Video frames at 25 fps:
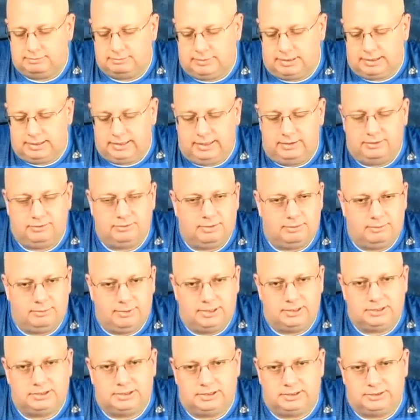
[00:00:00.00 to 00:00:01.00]
but it has
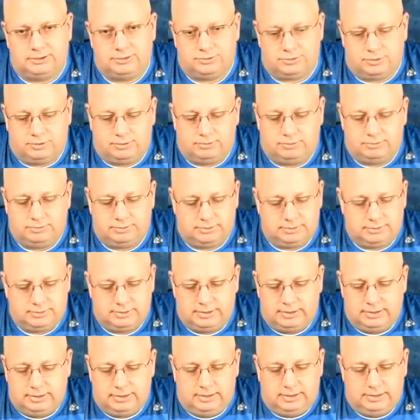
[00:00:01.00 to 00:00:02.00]
vibration control,
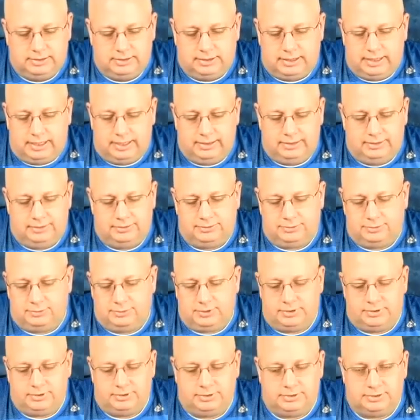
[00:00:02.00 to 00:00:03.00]
80 to
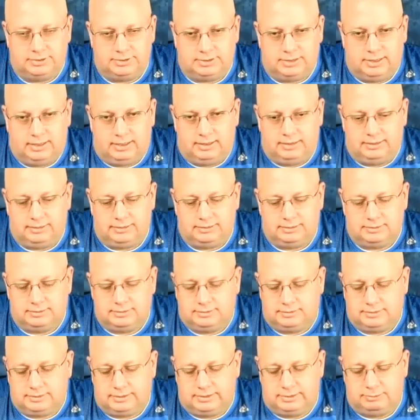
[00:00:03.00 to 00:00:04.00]
200 does not.
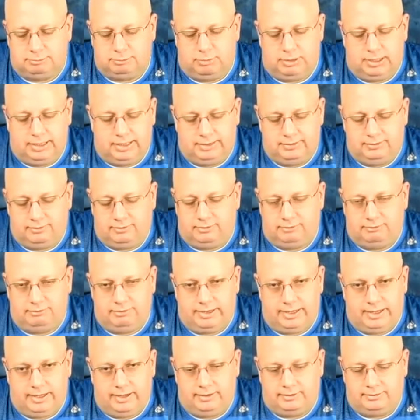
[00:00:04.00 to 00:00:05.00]
It's blazing
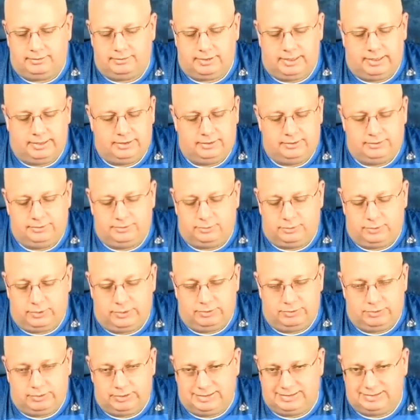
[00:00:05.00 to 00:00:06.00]
fast. 80 to
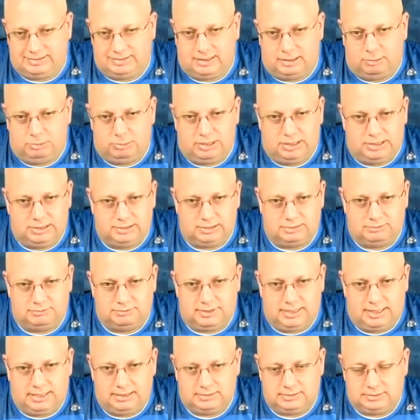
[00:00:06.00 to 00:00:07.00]
200 is not blazing
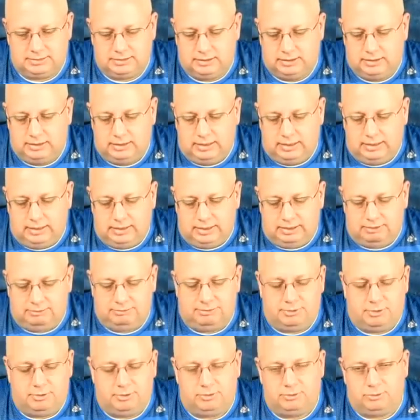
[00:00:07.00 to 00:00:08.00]
fast. Can
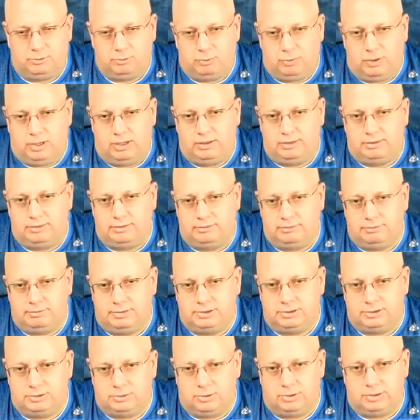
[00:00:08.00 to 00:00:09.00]
focus
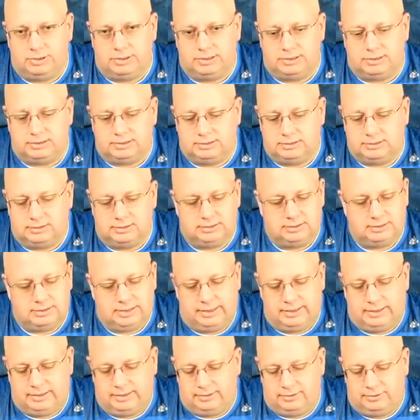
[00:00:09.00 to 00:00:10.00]
relatively short distances.
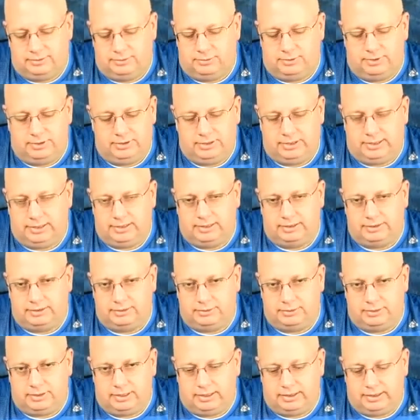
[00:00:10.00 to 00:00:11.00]
80 to 200 cannot
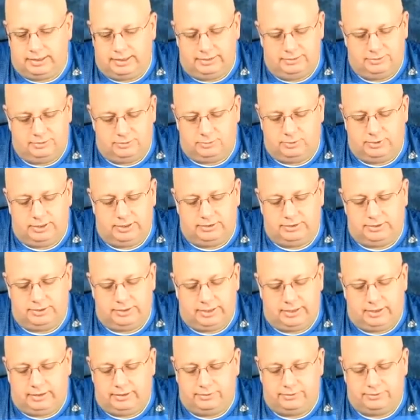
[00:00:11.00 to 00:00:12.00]
do that. And it's
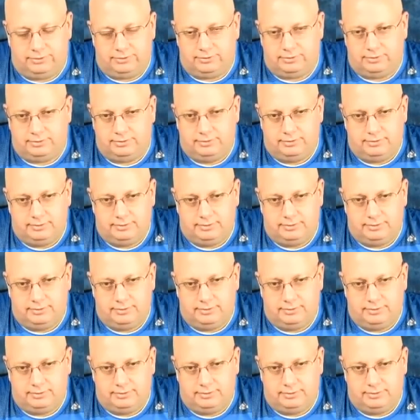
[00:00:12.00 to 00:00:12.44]
$300.